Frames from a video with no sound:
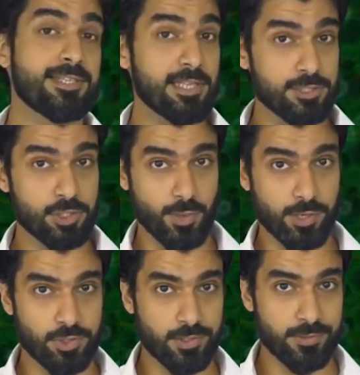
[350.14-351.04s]
the cell
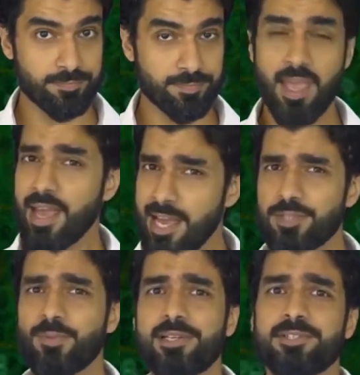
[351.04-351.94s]
structure
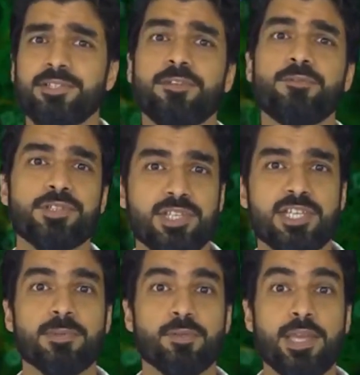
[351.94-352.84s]
as well as the
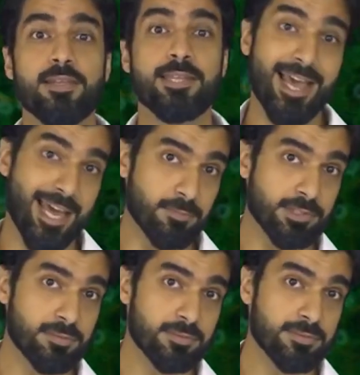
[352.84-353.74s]
differences between the
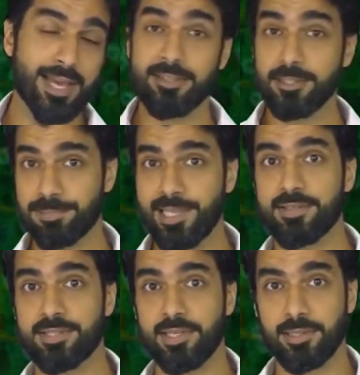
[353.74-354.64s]
animal and the
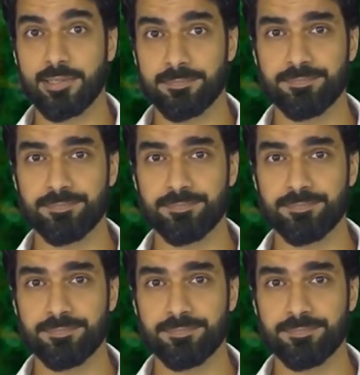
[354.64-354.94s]
plant cell.